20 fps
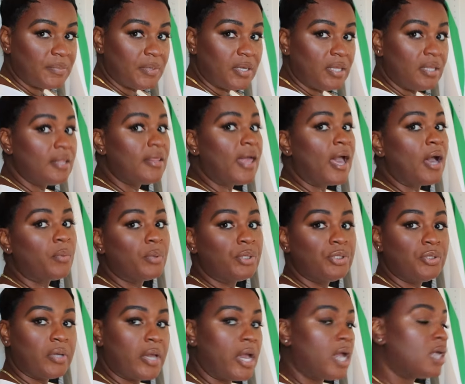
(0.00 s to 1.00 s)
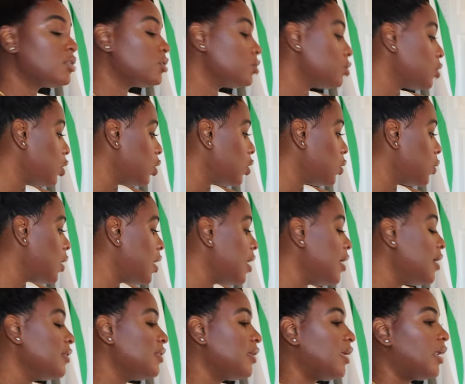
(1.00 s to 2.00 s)
but that one you guys know
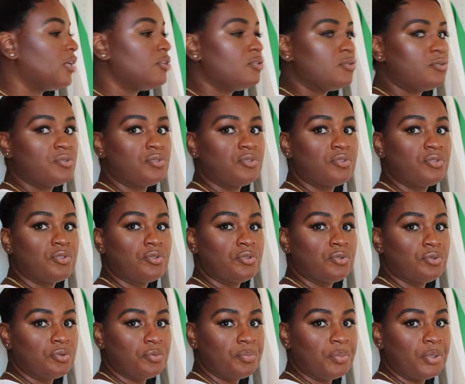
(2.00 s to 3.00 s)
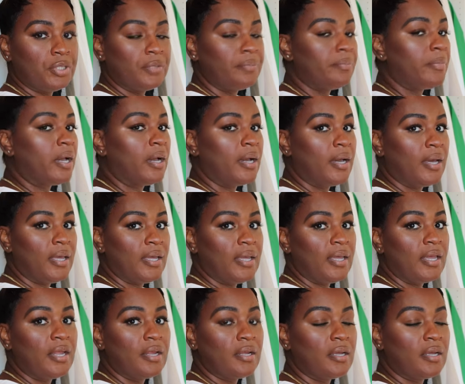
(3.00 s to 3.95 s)
that I use to put my